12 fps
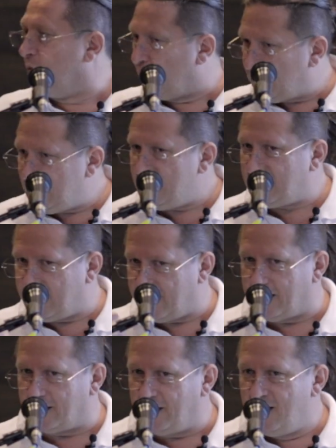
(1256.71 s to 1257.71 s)
We
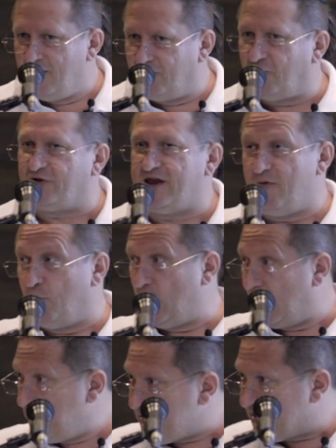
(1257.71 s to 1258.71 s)
care for their
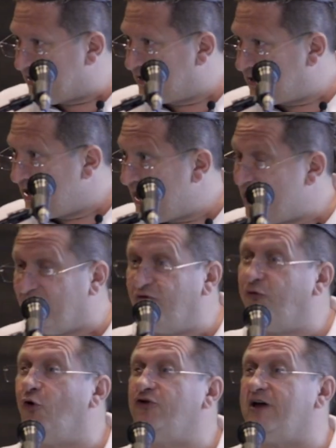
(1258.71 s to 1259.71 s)
well-being and
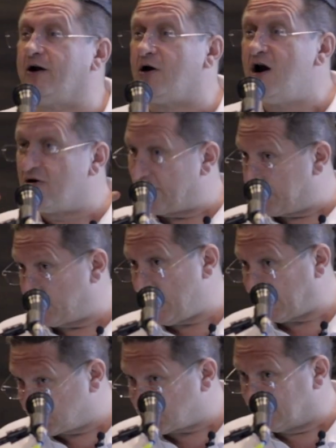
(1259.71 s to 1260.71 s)
for their
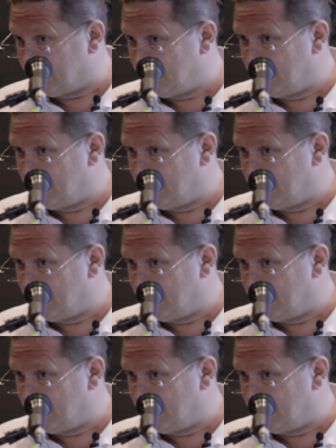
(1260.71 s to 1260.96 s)
reproduction,